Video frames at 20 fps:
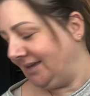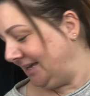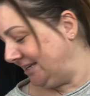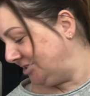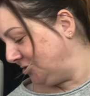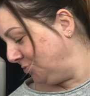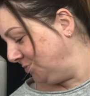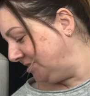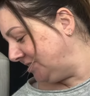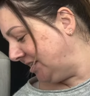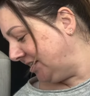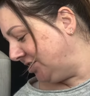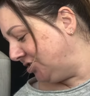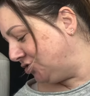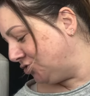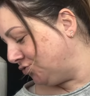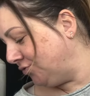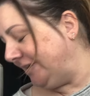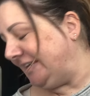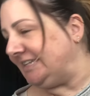it's almost like a
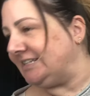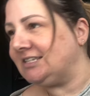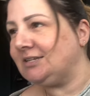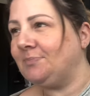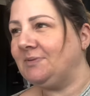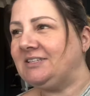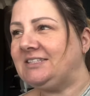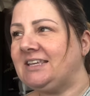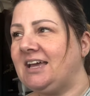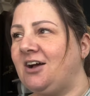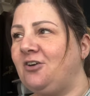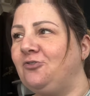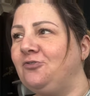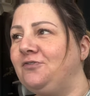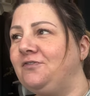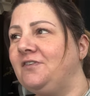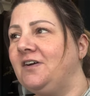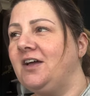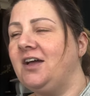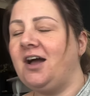treat to
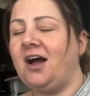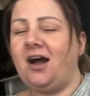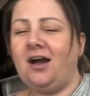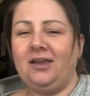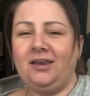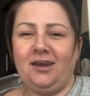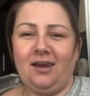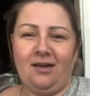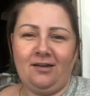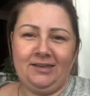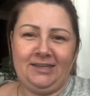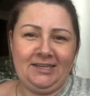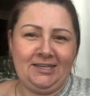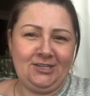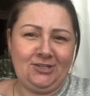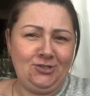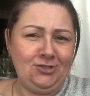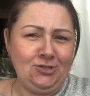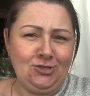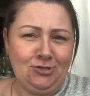myself. I
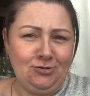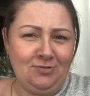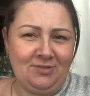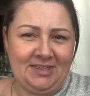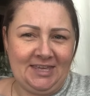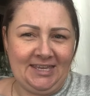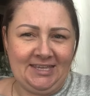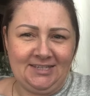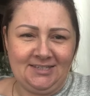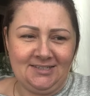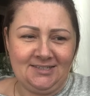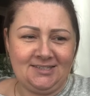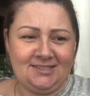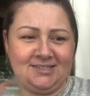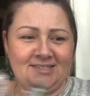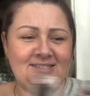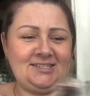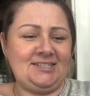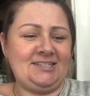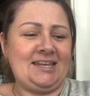like new
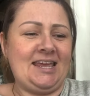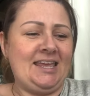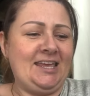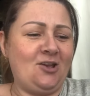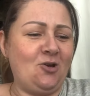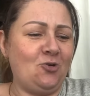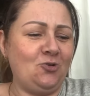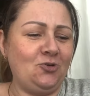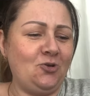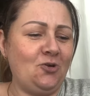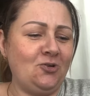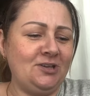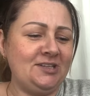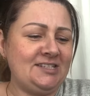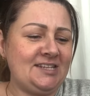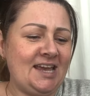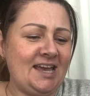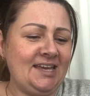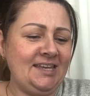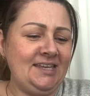things to take on
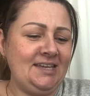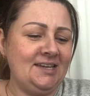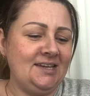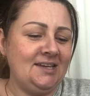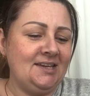holiday.